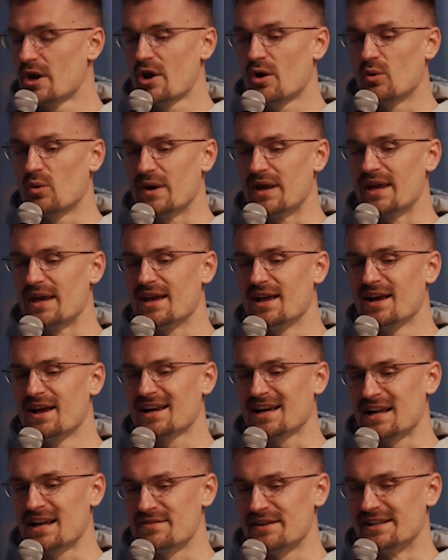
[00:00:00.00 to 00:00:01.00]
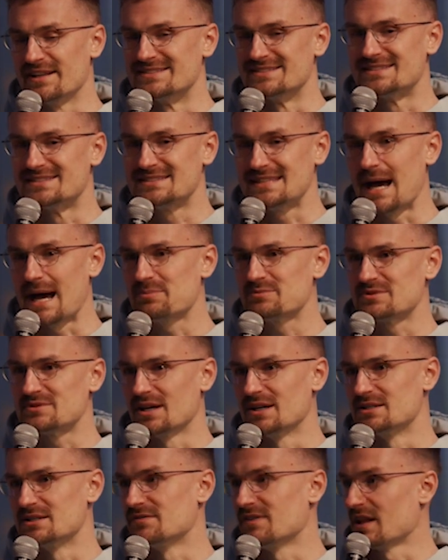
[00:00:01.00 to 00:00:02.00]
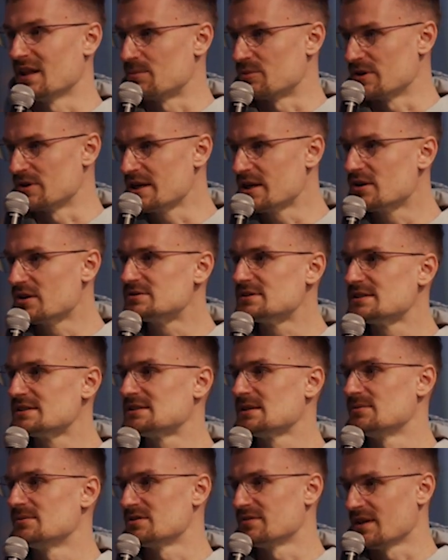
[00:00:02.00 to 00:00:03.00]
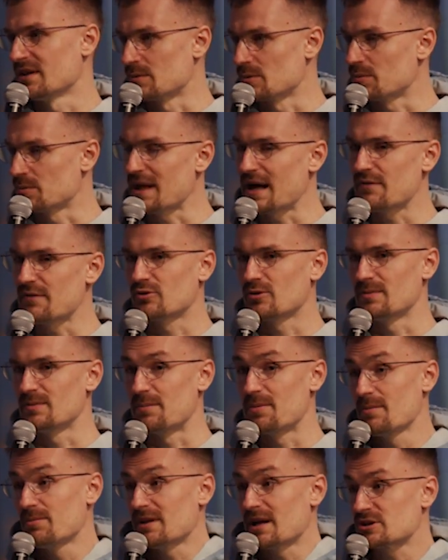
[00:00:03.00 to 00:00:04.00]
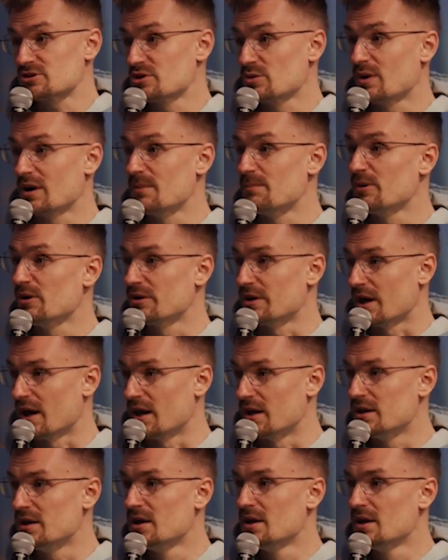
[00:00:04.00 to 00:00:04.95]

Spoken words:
we kind of incept a developer ecosystem, a developer platform that people actually want to build on.